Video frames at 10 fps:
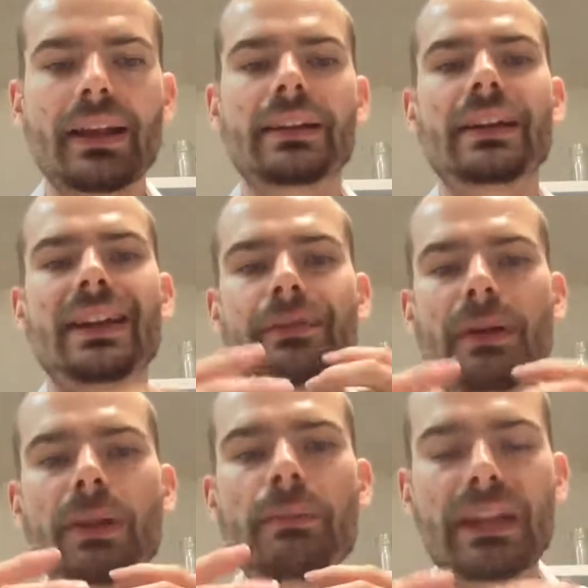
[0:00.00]

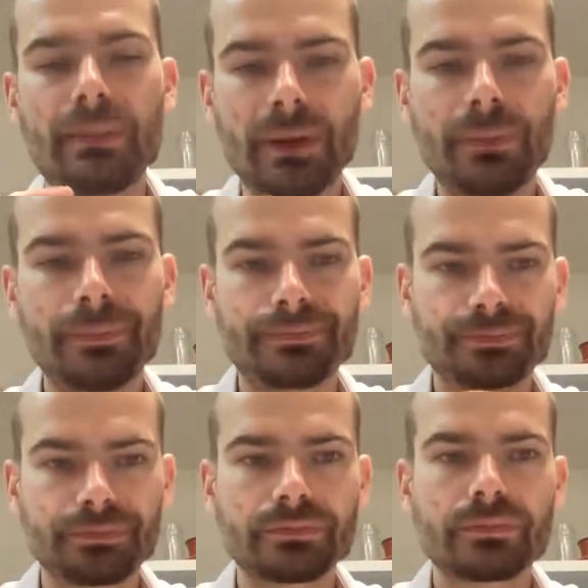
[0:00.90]
Livable minimum
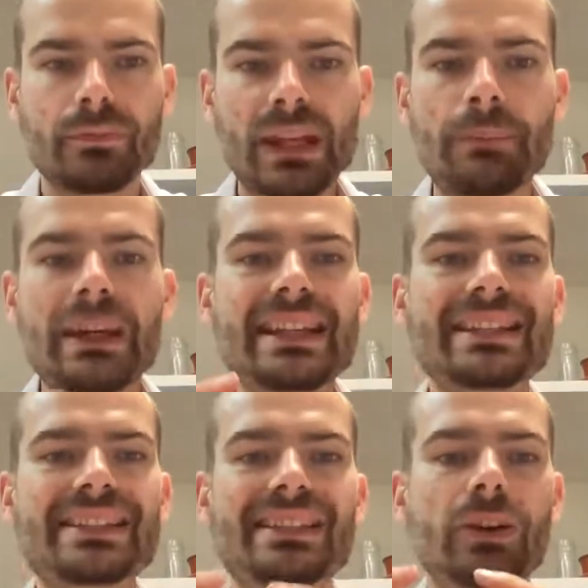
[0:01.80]

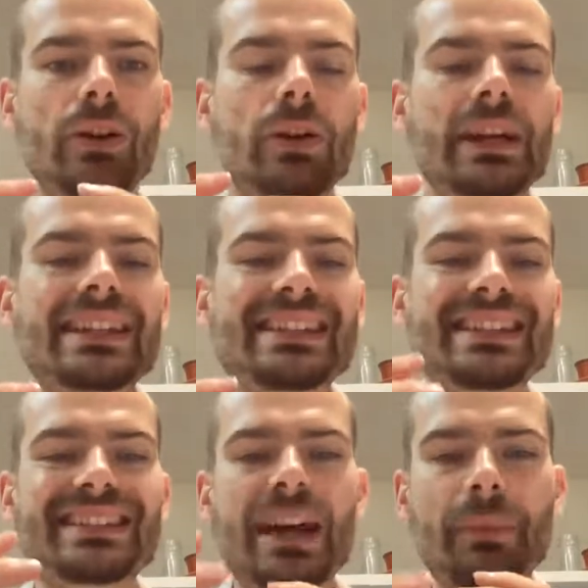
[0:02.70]
means or it's
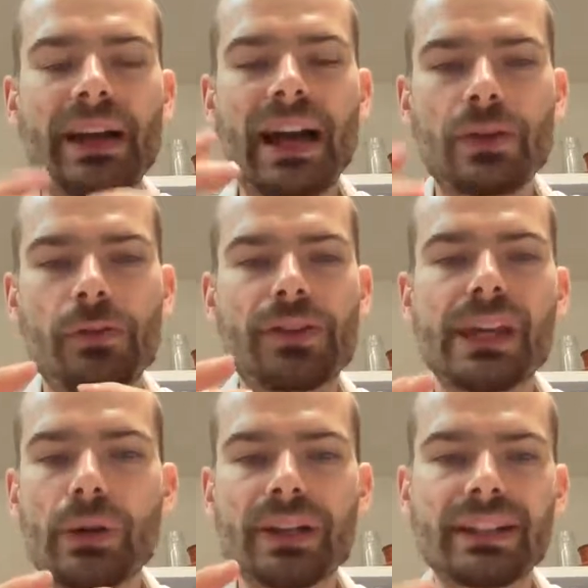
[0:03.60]
some kind of
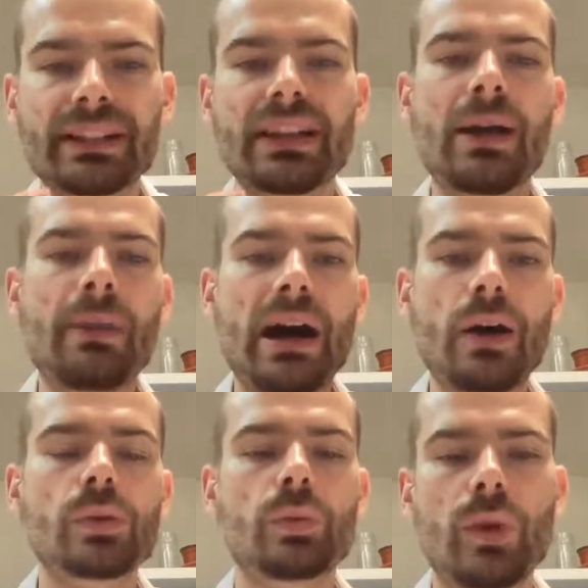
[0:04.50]
theoretical
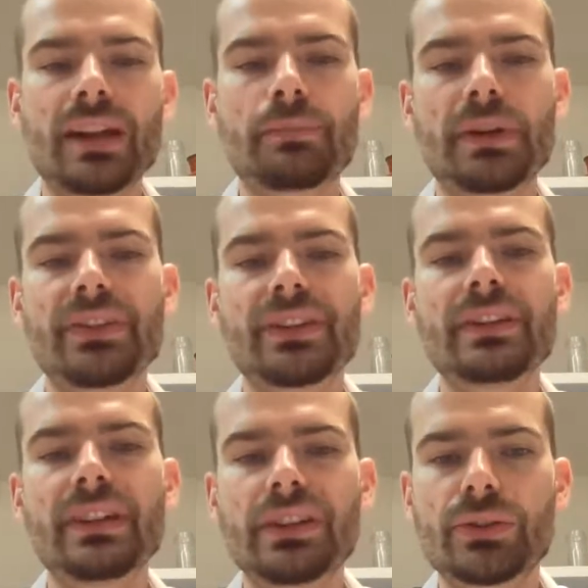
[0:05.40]
amount one person
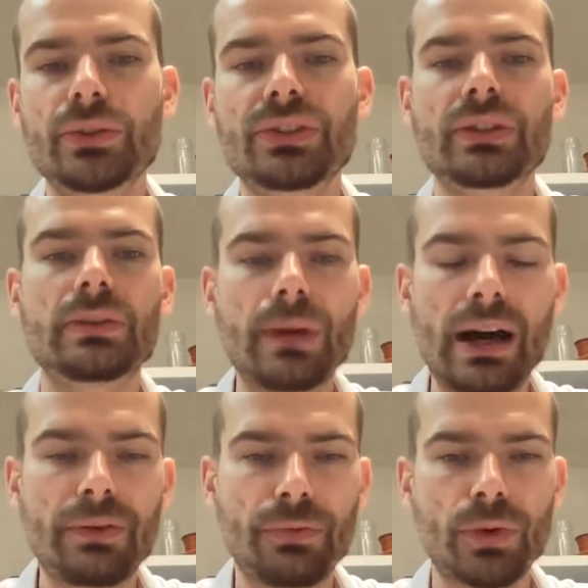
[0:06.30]
needs to
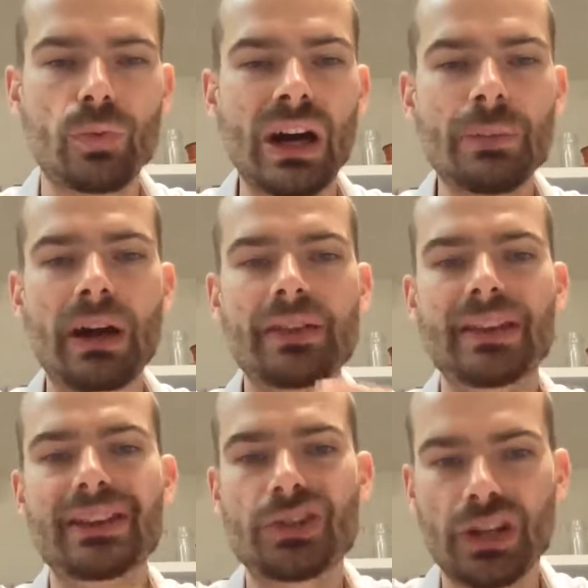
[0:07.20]
survive for 1 month
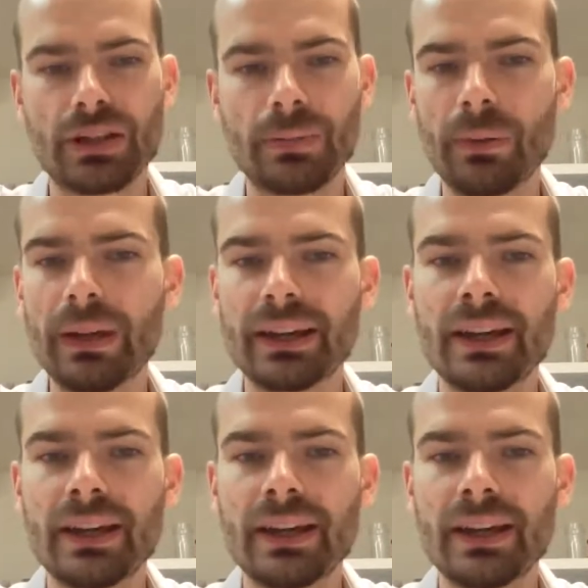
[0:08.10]
in the Czech Republic.